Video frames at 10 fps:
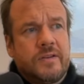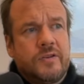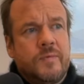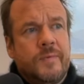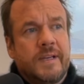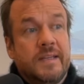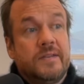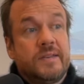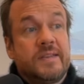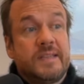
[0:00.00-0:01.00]
you begin
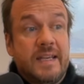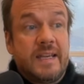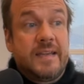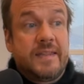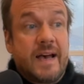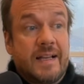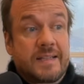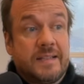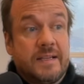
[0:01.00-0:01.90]
to see that